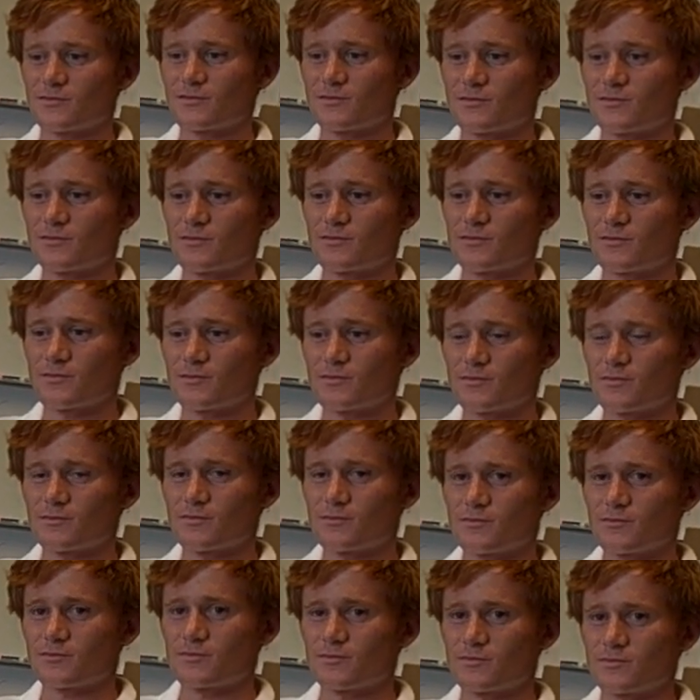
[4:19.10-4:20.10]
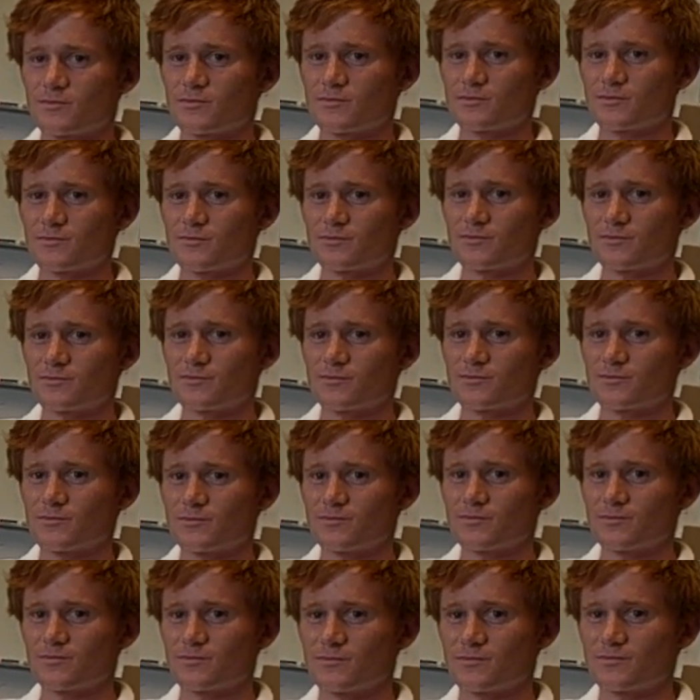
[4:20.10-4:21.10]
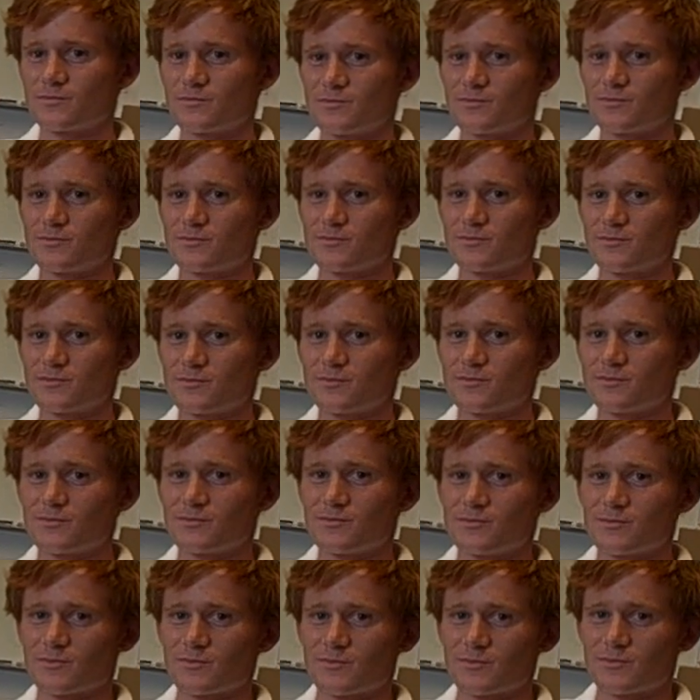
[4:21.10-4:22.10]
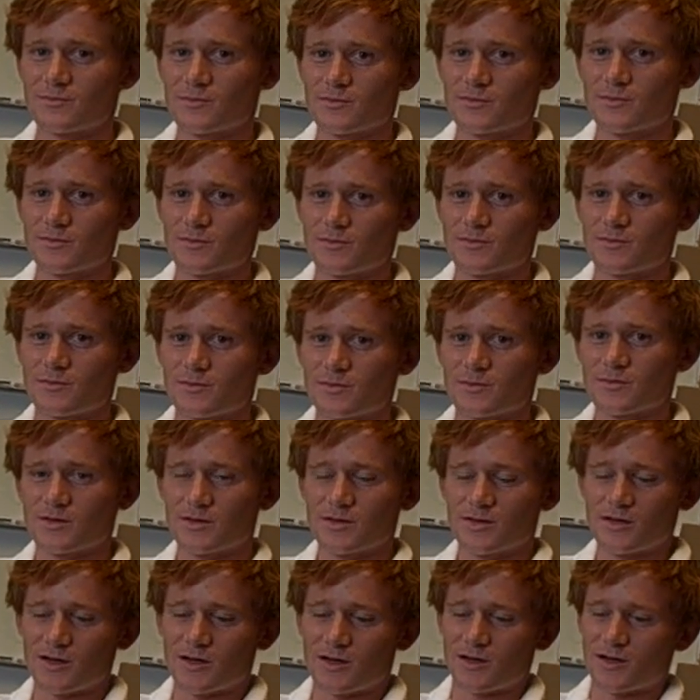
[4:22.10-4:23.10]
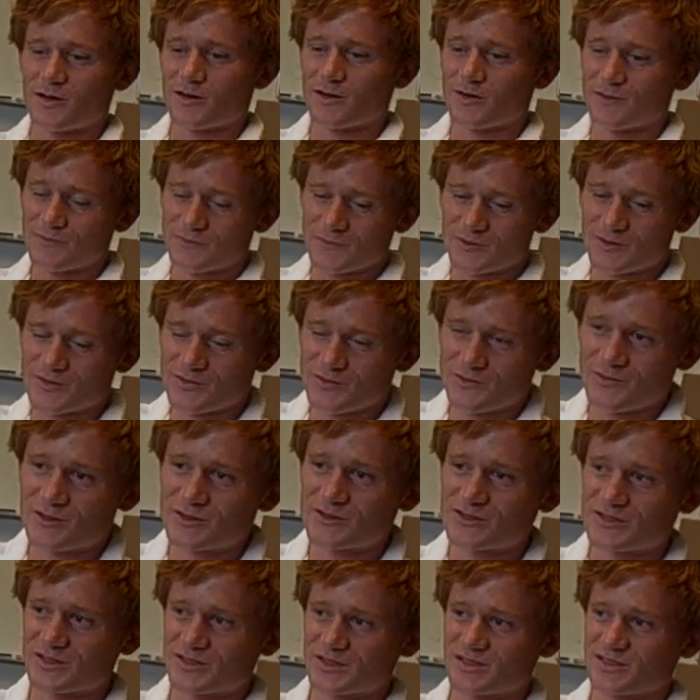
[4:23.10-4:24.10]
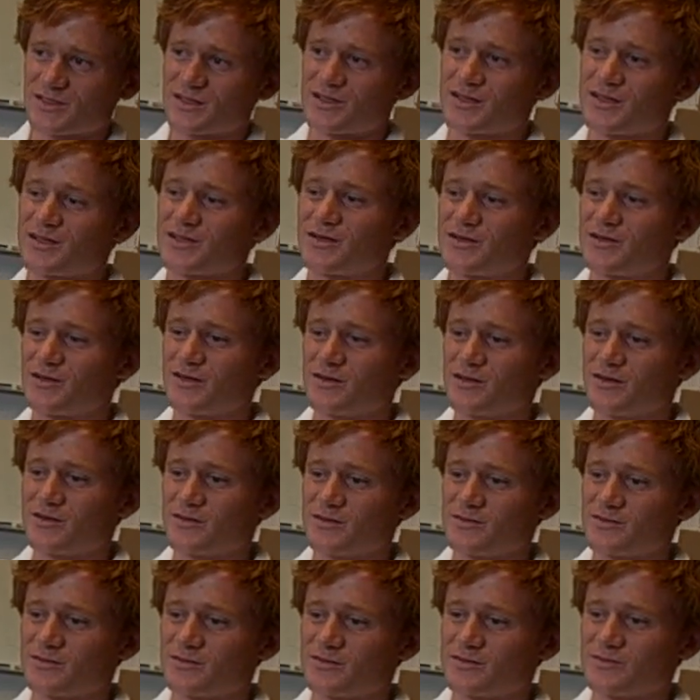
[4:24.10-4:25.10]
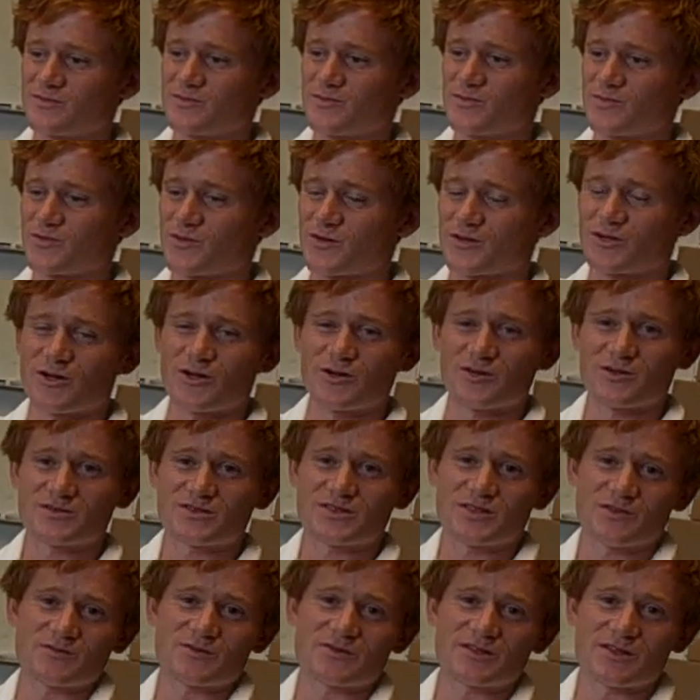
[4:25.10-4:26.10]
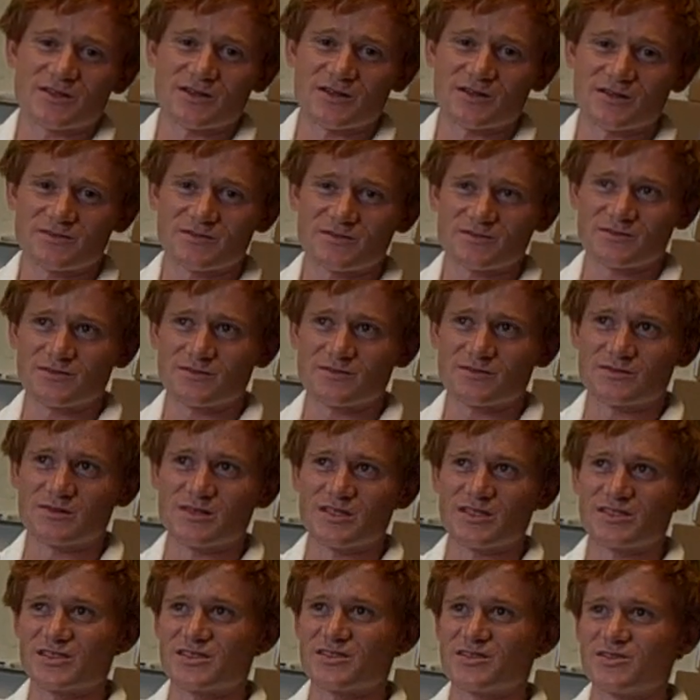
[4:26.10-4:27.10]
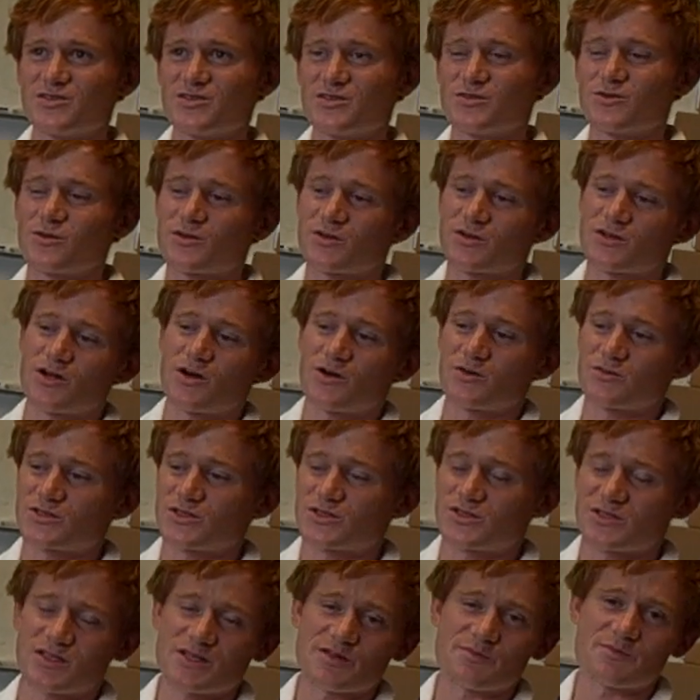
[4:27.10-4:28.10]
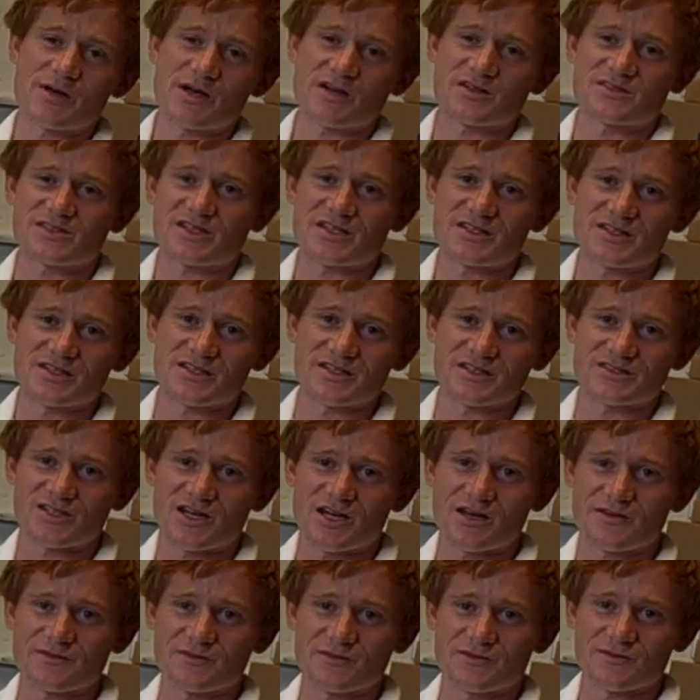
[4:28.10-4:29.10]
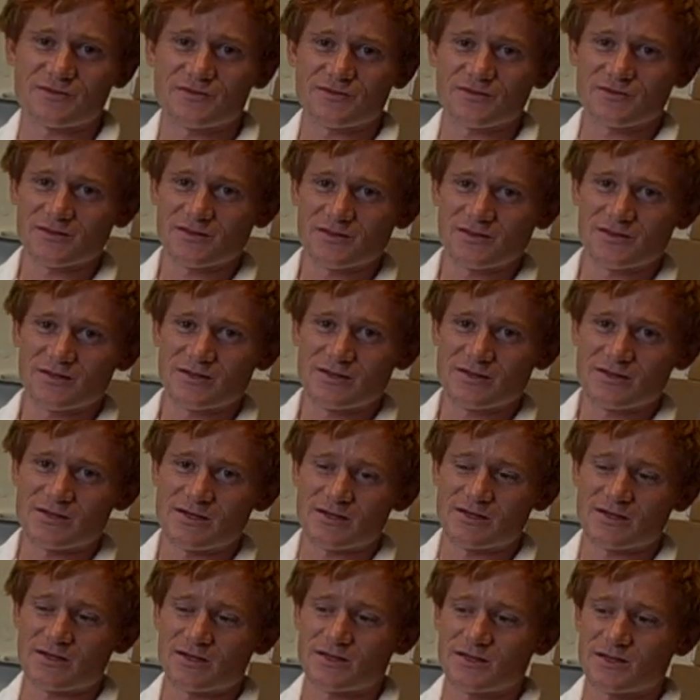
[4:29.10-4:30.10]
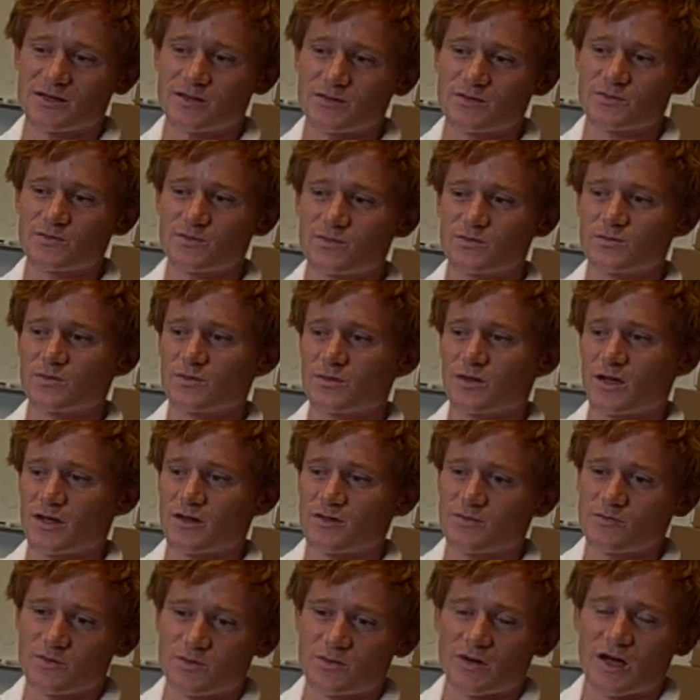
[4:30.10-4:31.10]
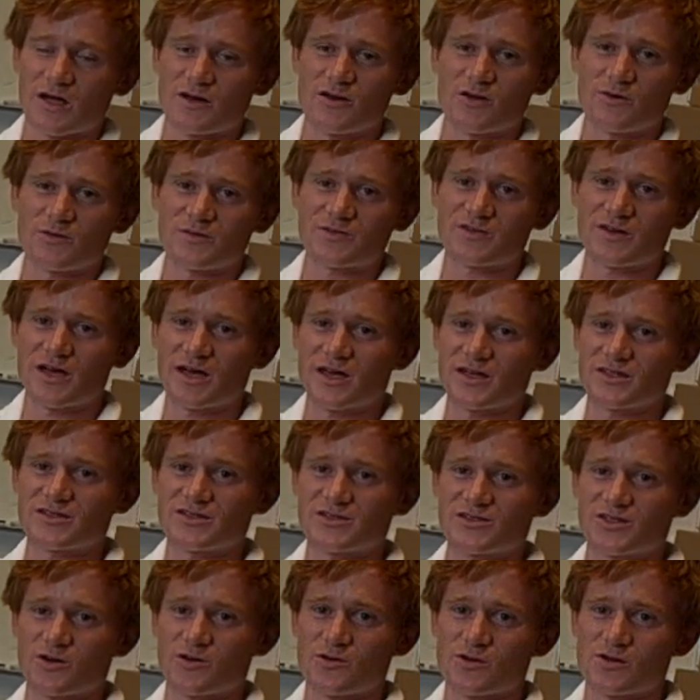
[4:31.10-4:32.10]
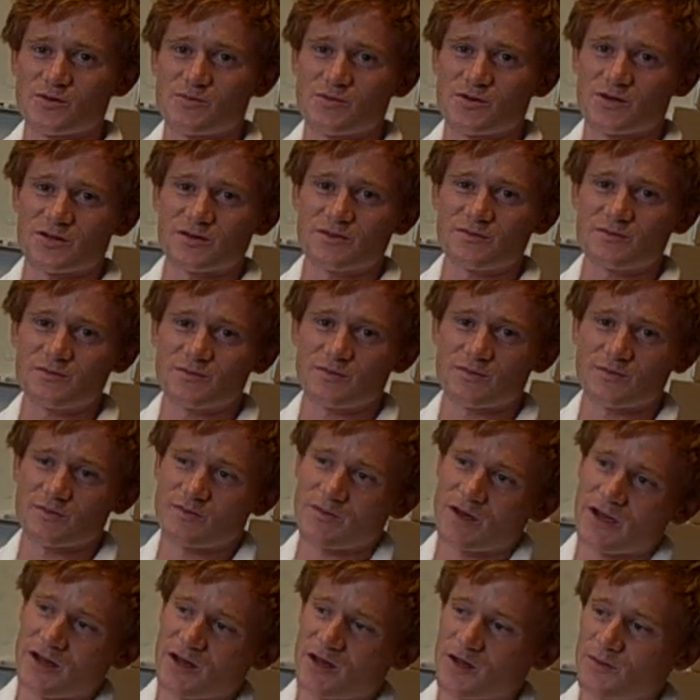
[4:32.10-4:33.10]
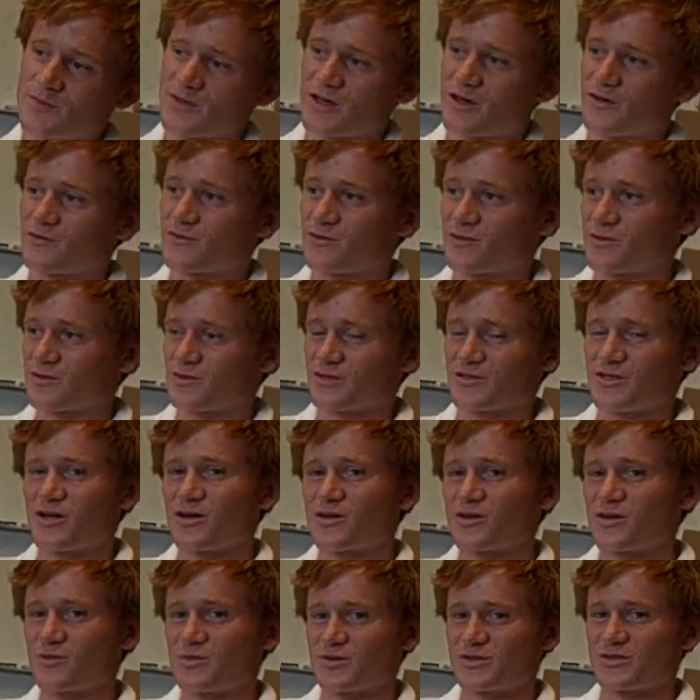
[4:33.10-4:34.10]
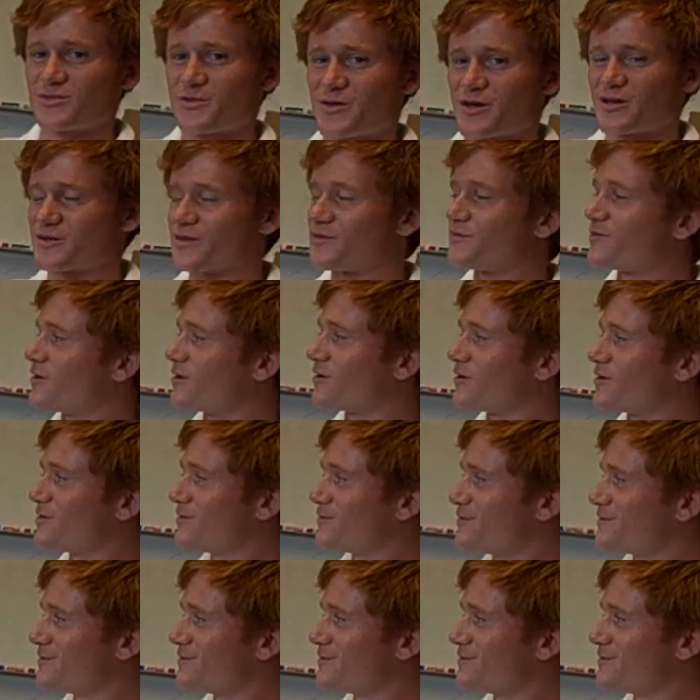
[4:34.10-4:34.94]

being very familiar with uh, most of the returning Cardinals? Uh, first of all, just uh, for co- someone to listen to or coach can bounce ideas off of. Uh, I, I, know we've had Stony, but it might help to have a little younger perspective mm-hmm. on it.